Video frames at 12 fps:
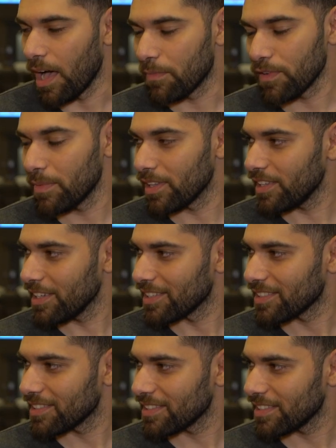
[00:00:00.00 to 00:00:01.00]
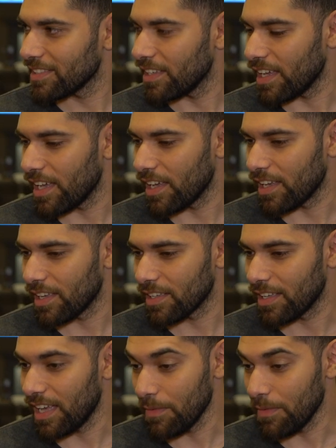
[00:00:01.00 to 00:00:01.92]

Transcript: I'm from LA. Uh, Seriously?